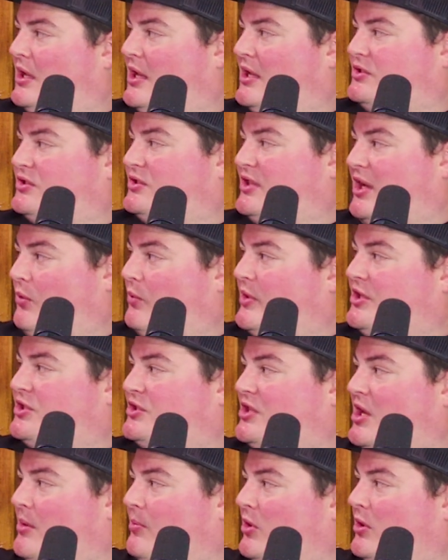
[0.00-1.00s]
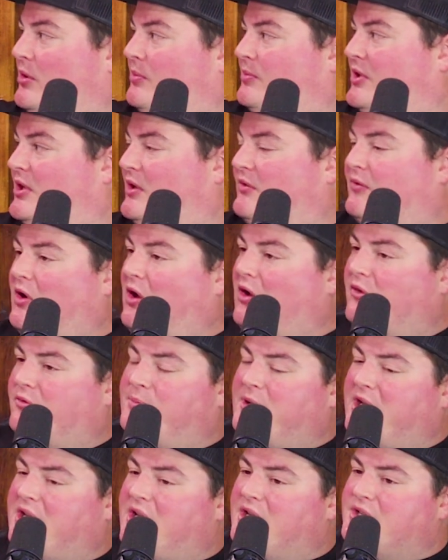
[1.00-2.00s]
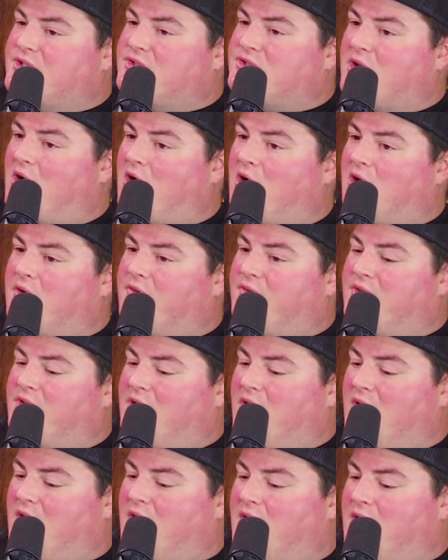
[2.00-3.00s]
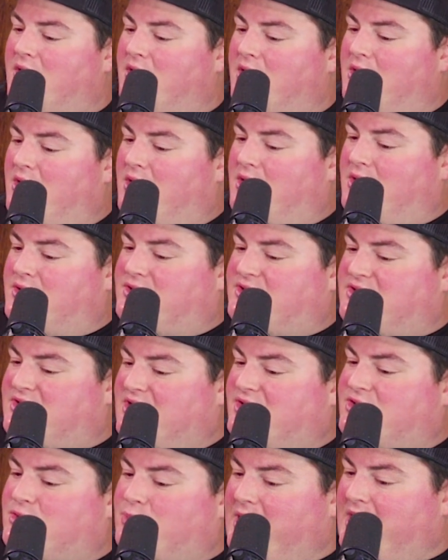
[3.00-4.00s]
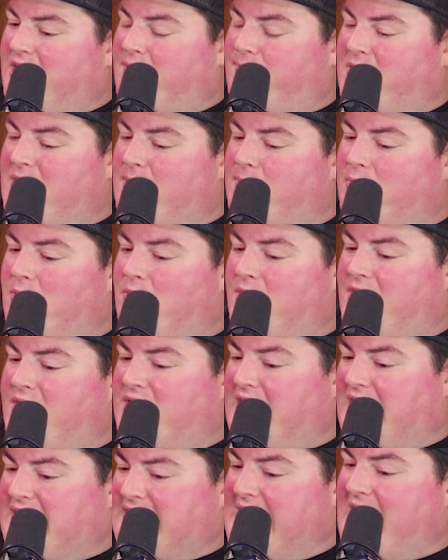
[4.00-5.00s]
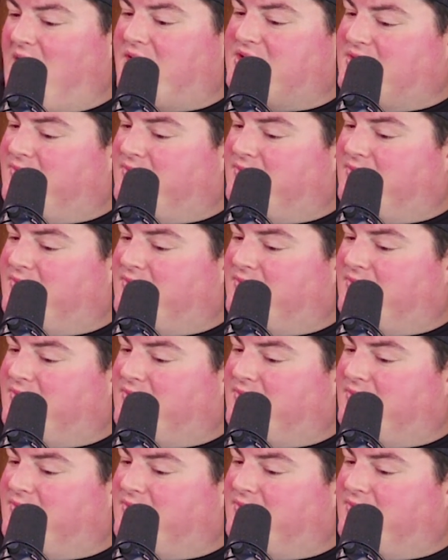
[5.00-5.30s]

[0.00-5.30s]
it's just like a rich suburb that evolved because all of the C-suite people in like Dallas